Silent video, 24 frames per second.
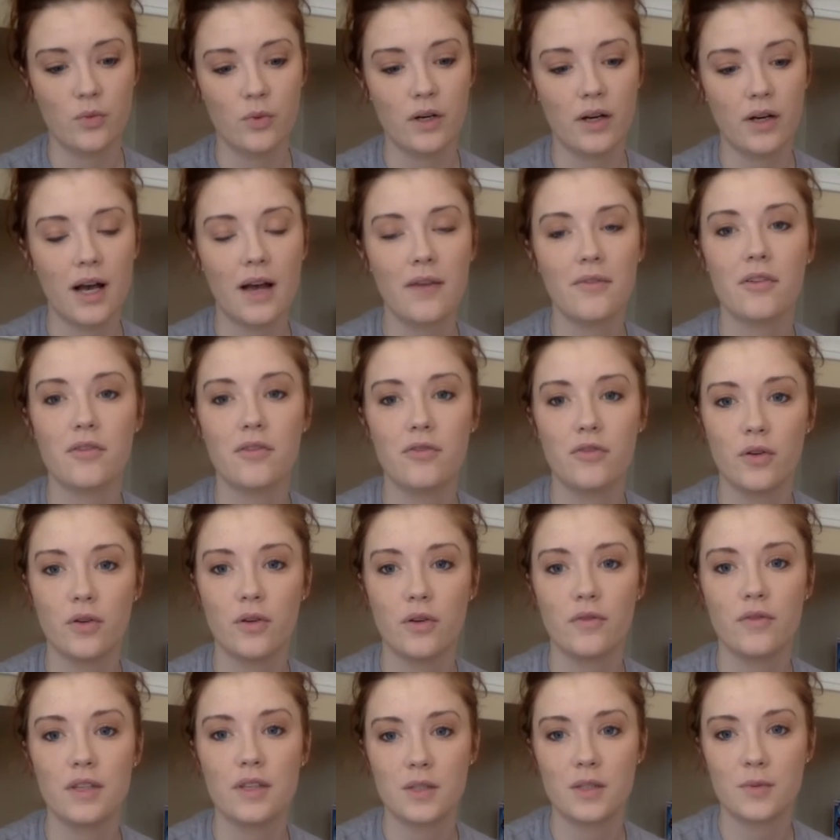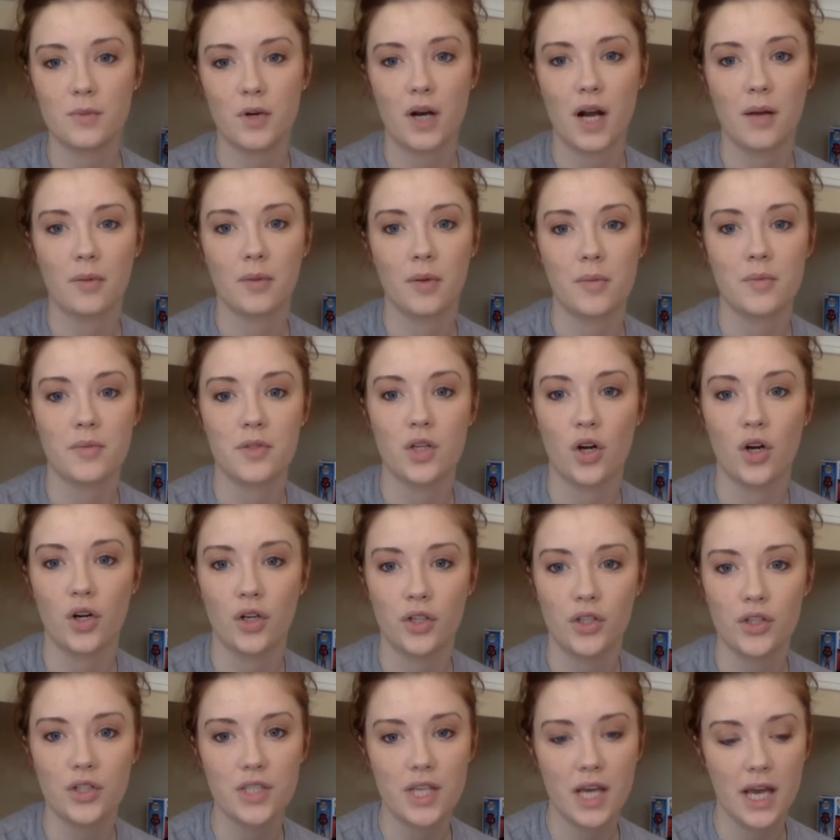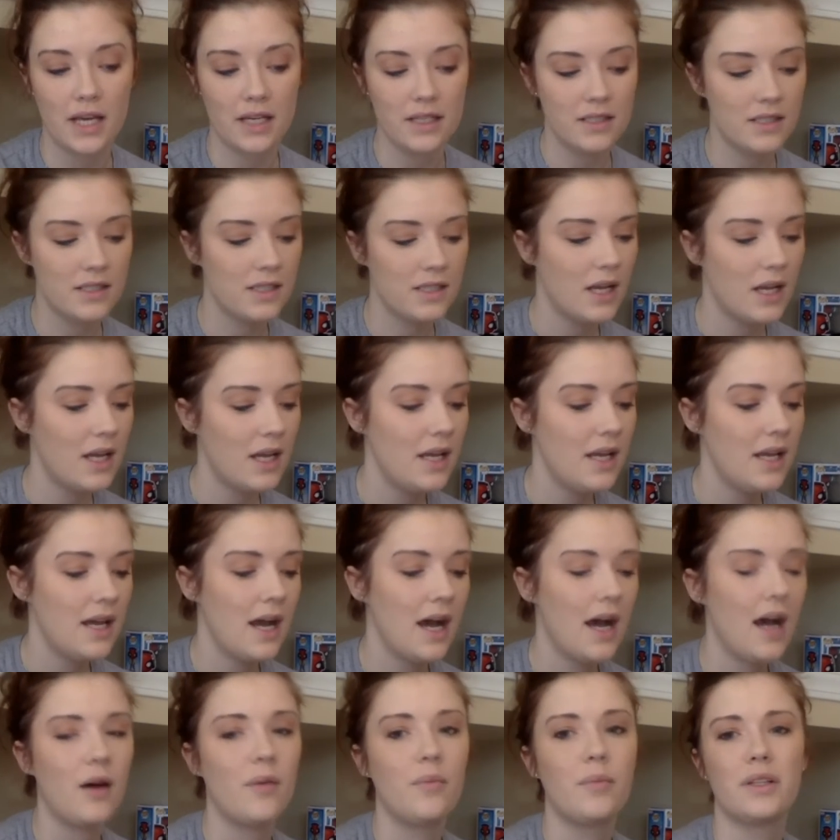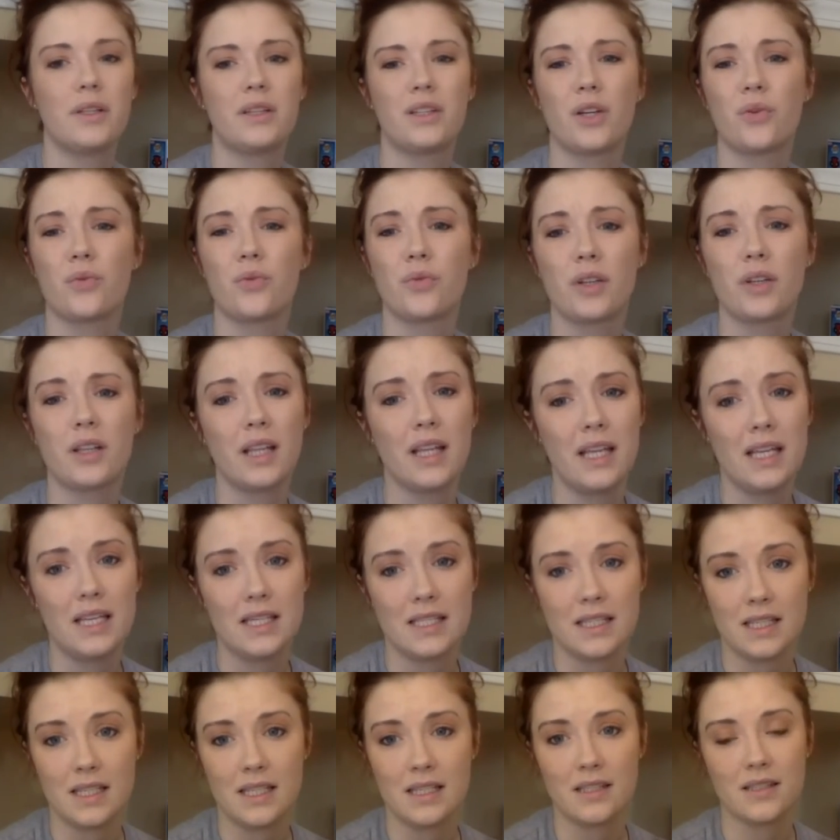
will have a few of these problems on your test, but they're really easy.